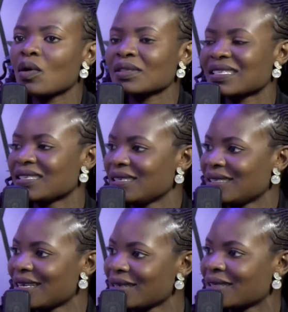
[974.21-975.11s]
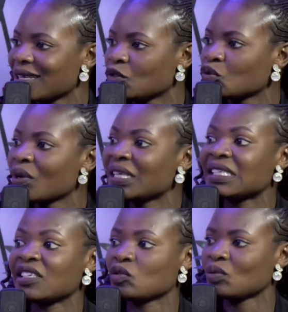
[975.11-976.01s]
consistently throwing
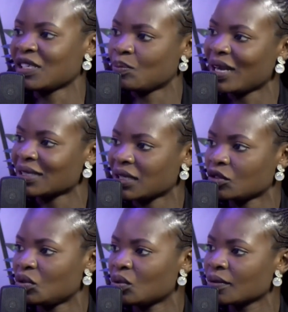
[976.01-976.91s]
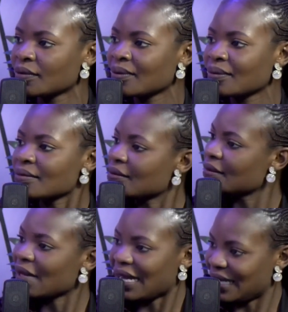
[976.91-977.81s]
disrespect at you,
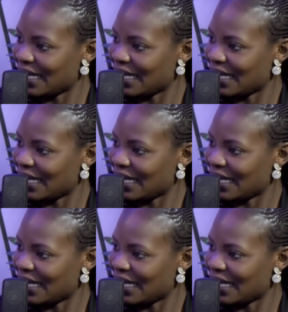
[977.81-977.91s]
and